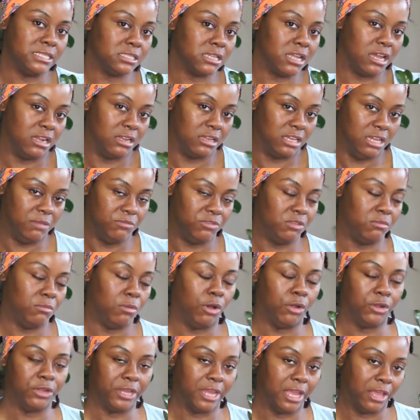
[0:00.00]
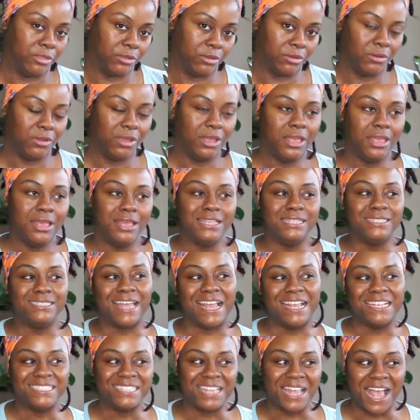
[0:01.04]
Kind of keep them all together. It's
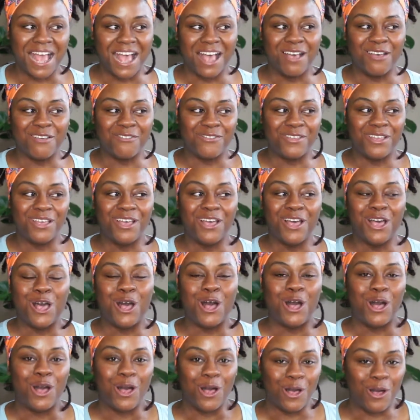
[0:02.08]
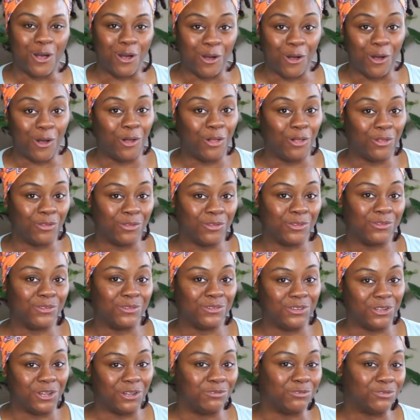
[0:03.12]
nice to have all,
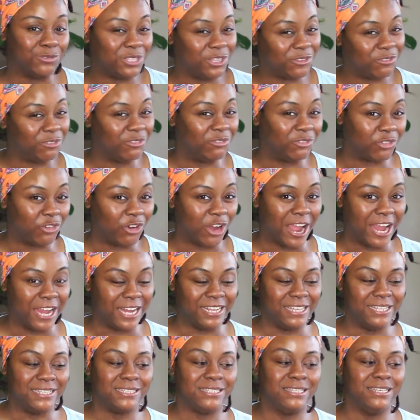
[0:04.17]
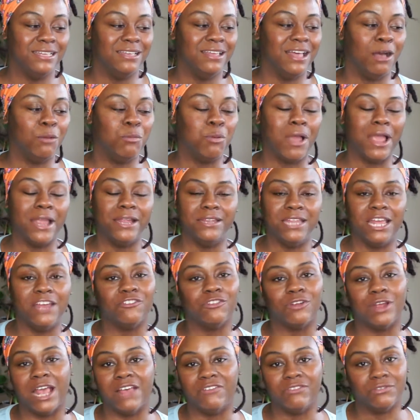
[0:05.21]
different varieties. I'll probably
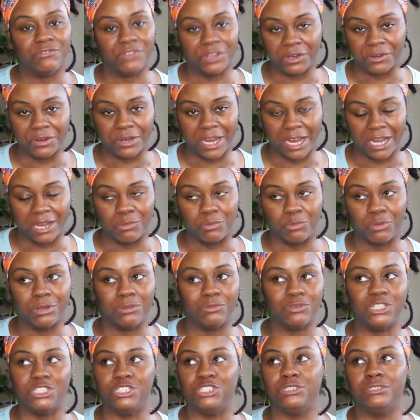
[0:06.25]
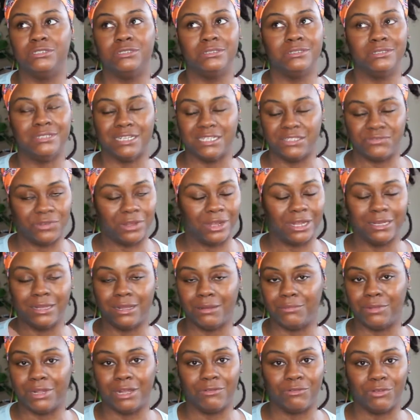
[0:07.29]
never have a variegated one, which, that's fine.
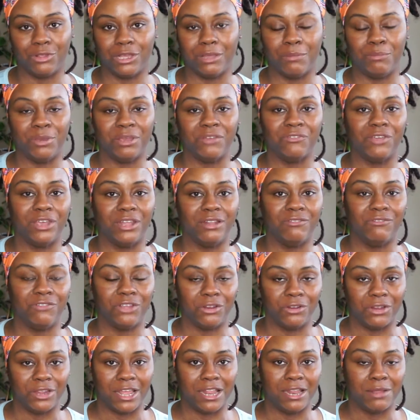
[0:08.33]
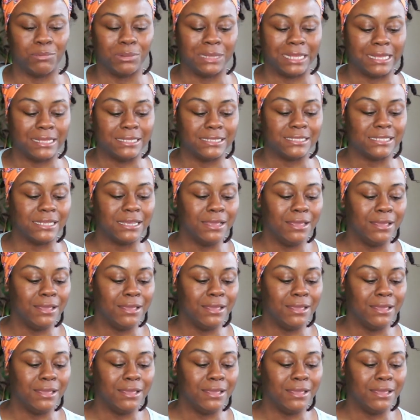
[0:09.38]
I'm not really a big fan of variegated plants.